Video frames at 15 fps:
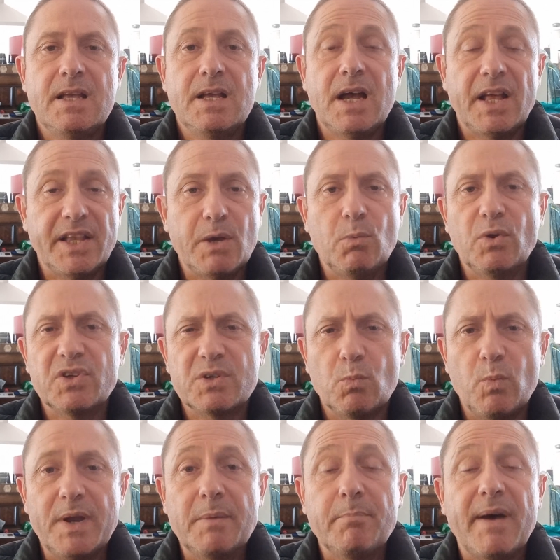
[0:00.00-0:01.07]
And they want to
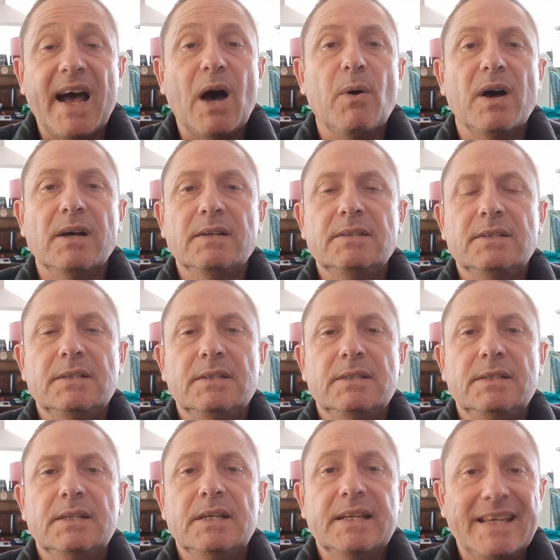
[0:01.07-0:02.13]
win power.
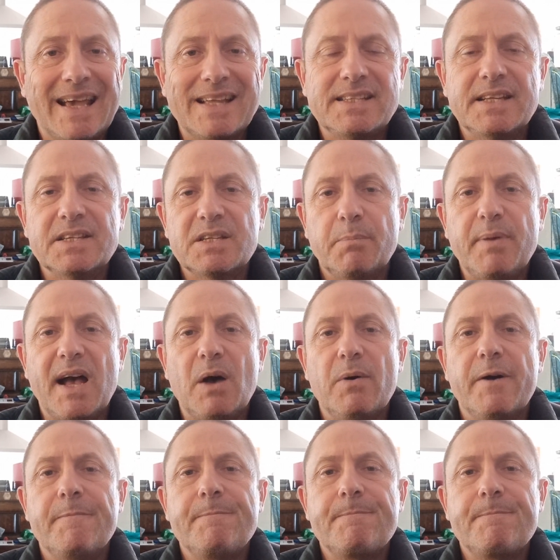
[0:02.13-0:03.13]
Get into power.